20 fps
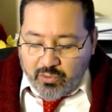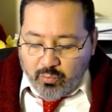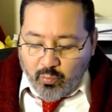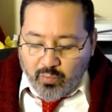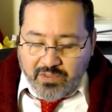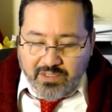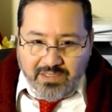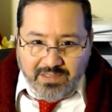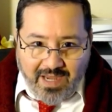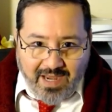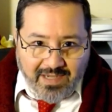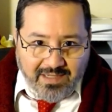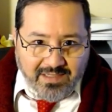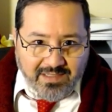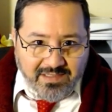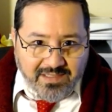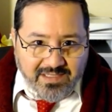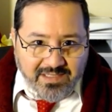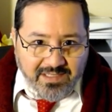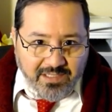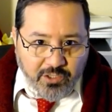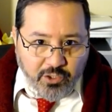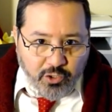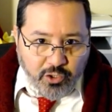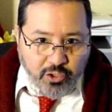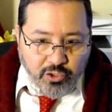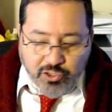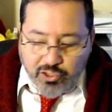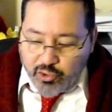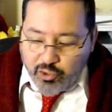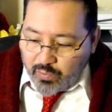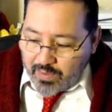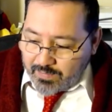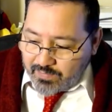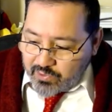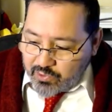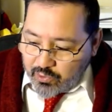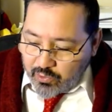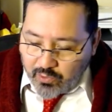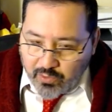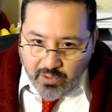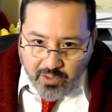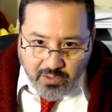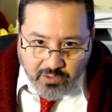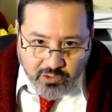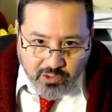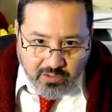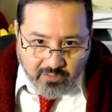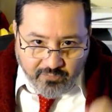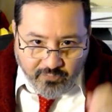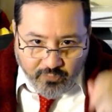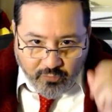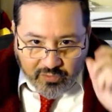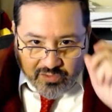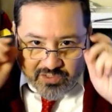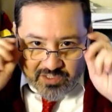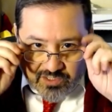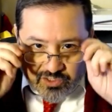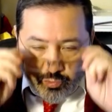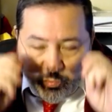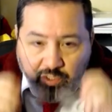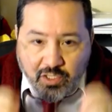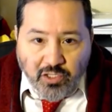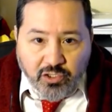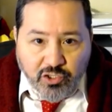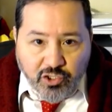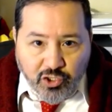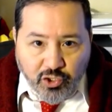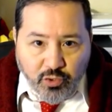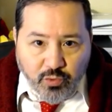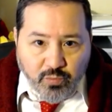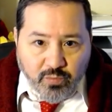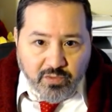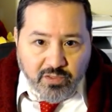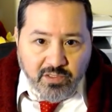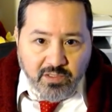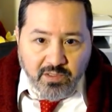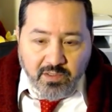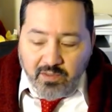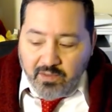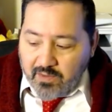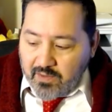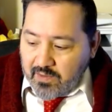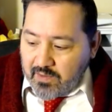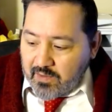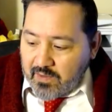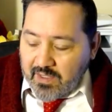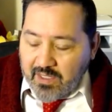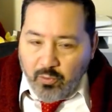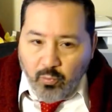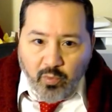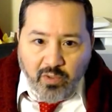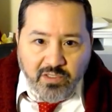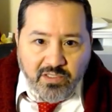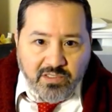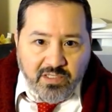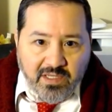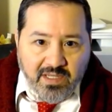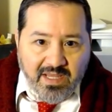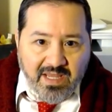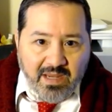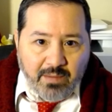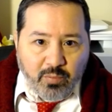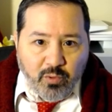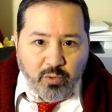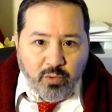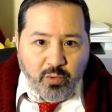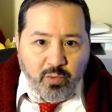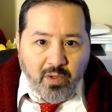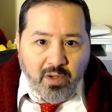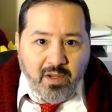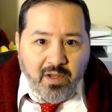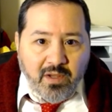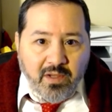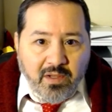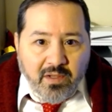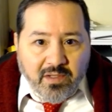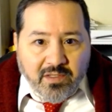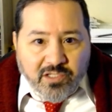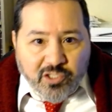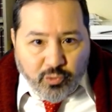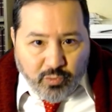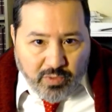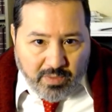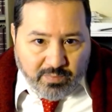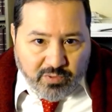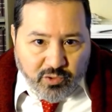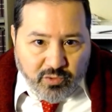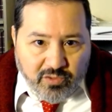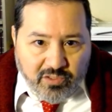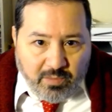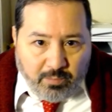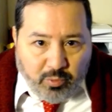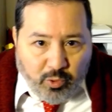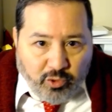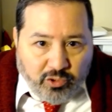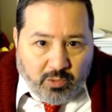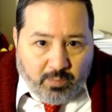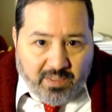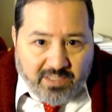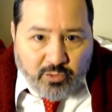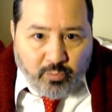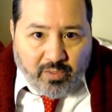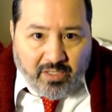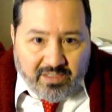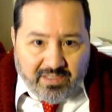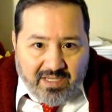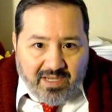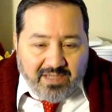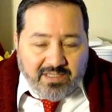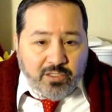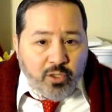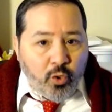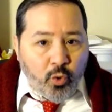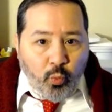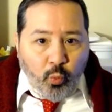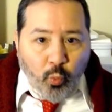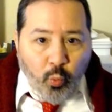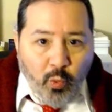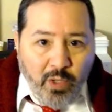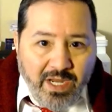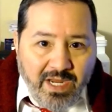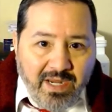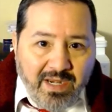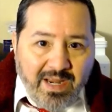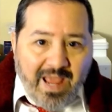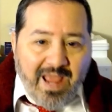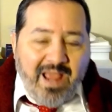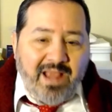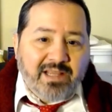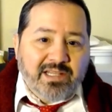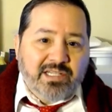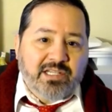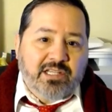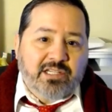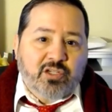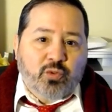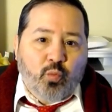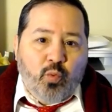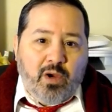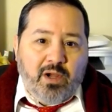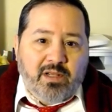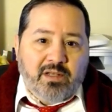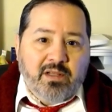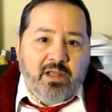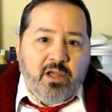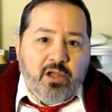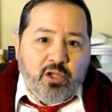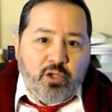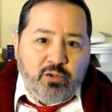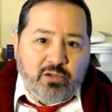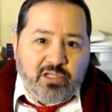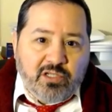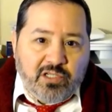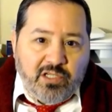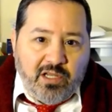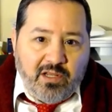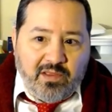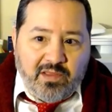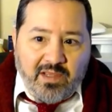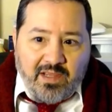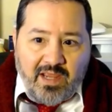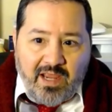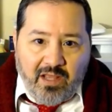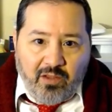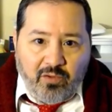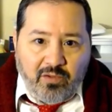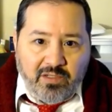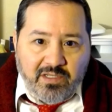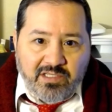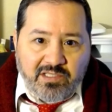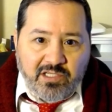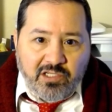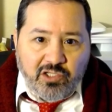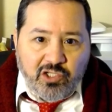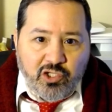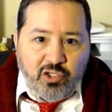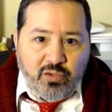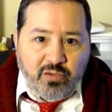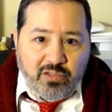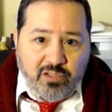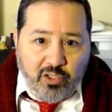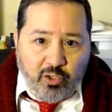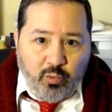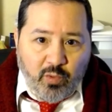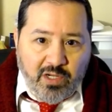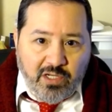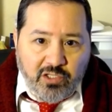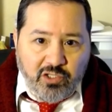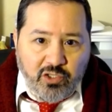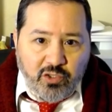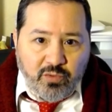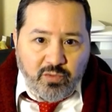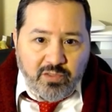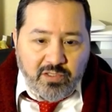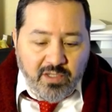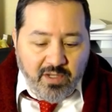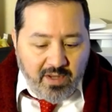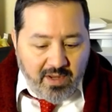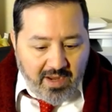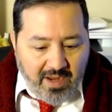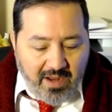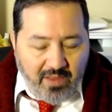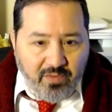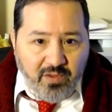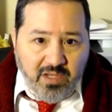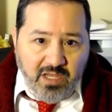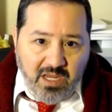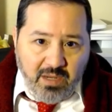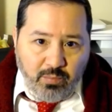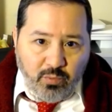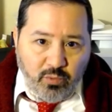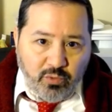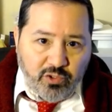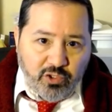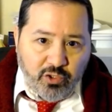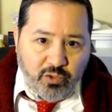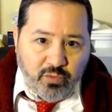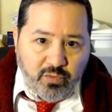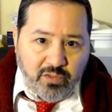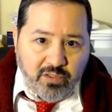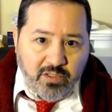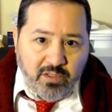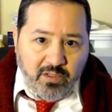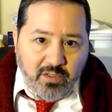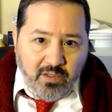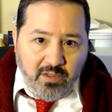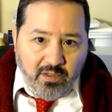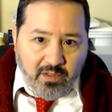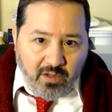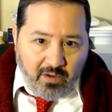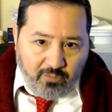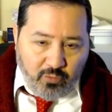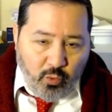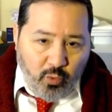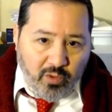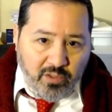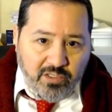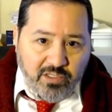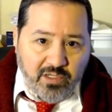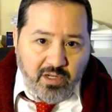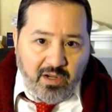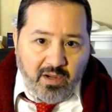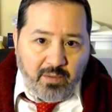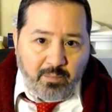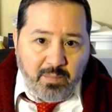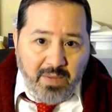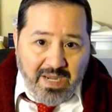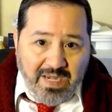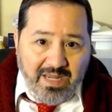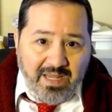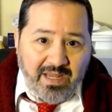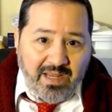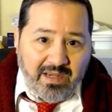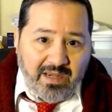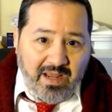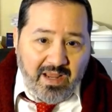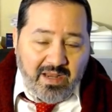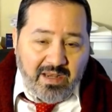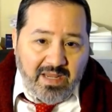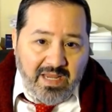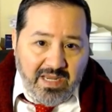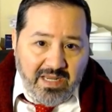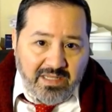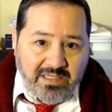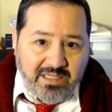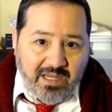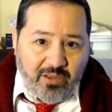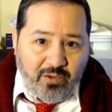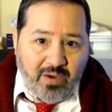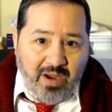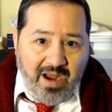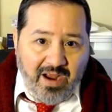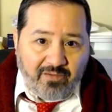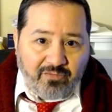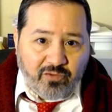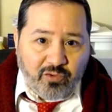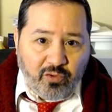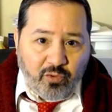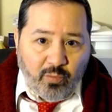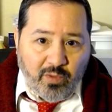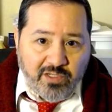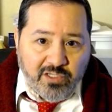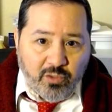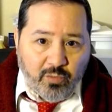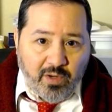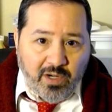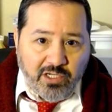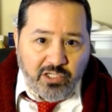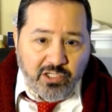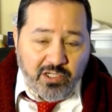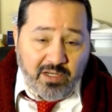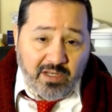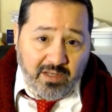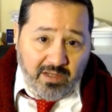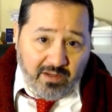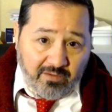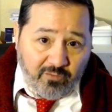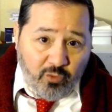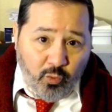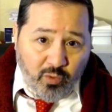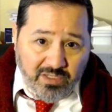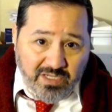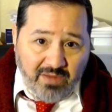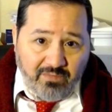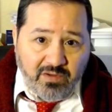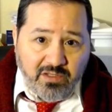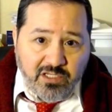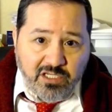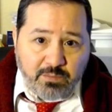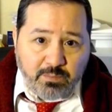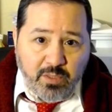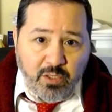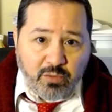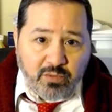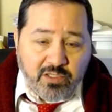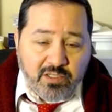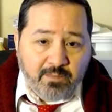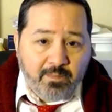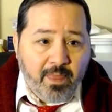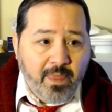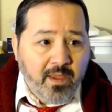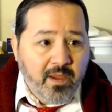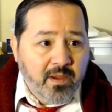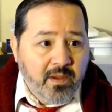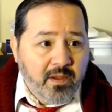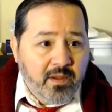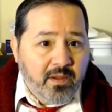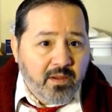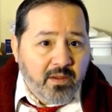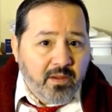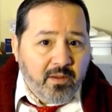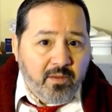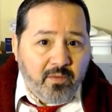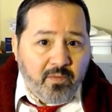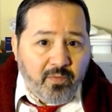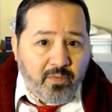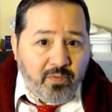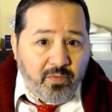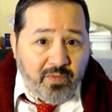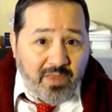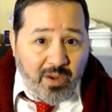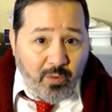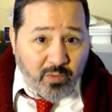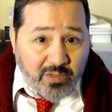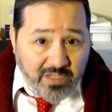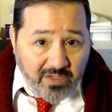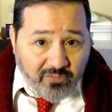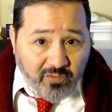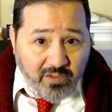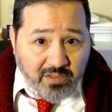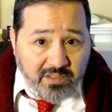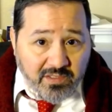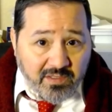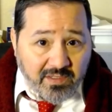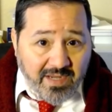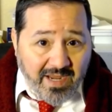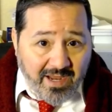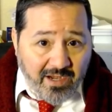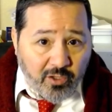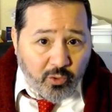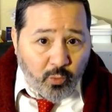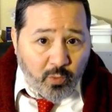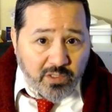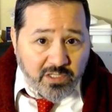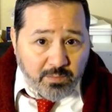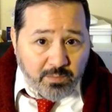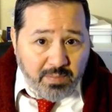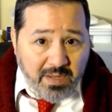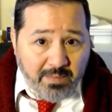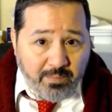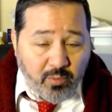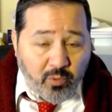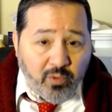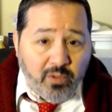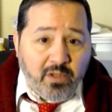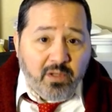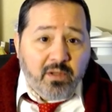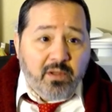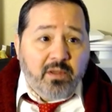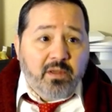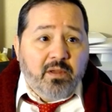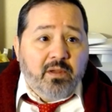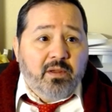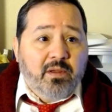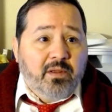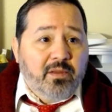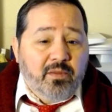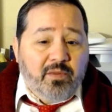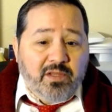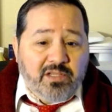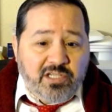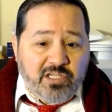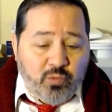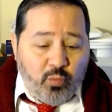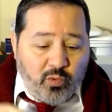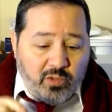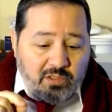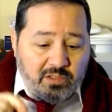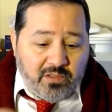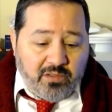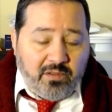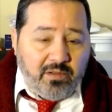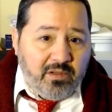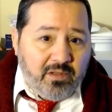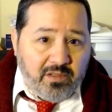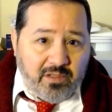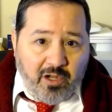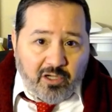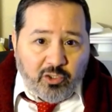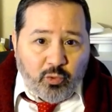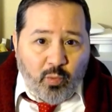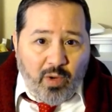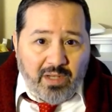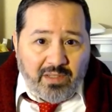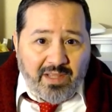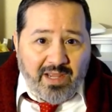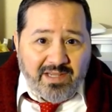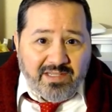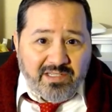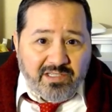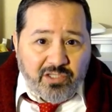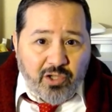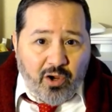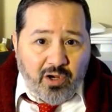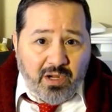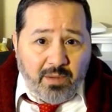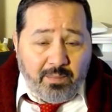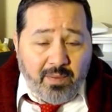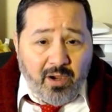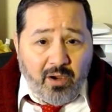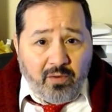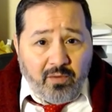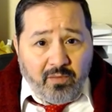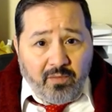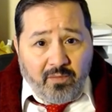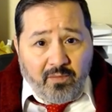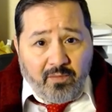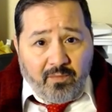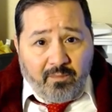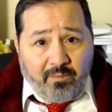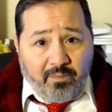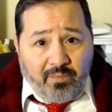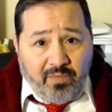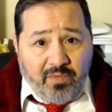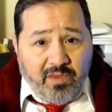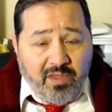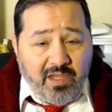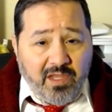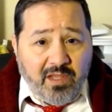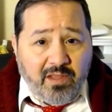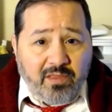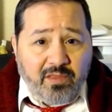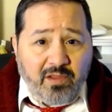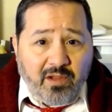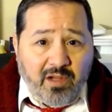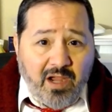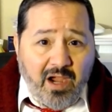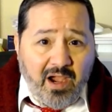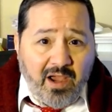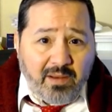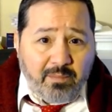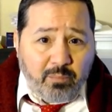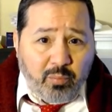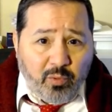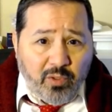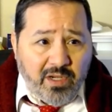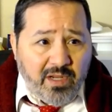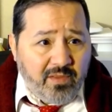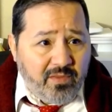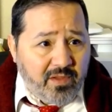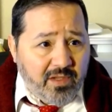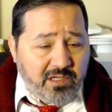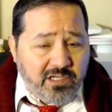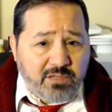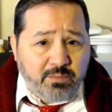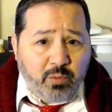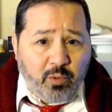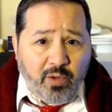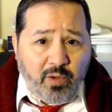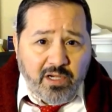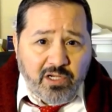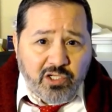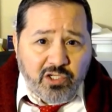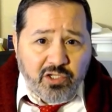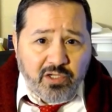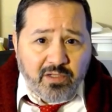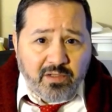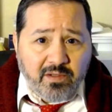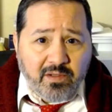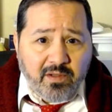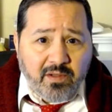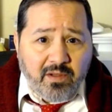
was not considered scripture to the first century Jews. It was the Hebrew scriptures, the Proto-Masoretic text. Read Acts 6:1. You see the Hellenistic Jews, the Greek Jews, and the Hebrew Jews, of course, meeting and eating together after the resurrection, and then, of course, having disputes. They were different categories of people. This is where Dr. White likes to talk about the God-breathed, the inspiration